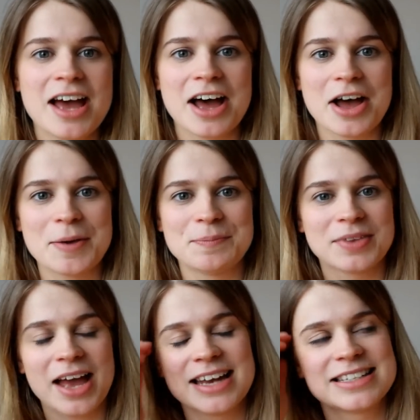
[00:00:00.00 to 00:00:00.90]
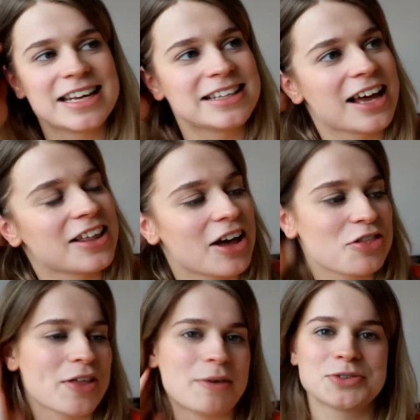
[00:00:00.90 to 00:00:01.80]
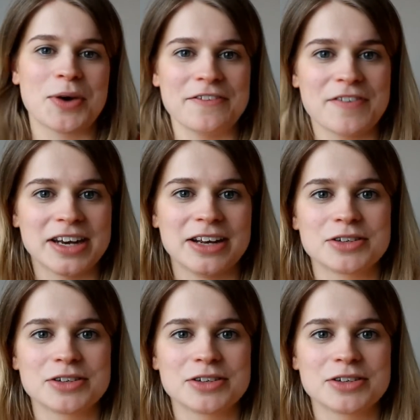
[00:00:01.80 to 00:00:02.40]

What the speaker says: I thought that was quite funny.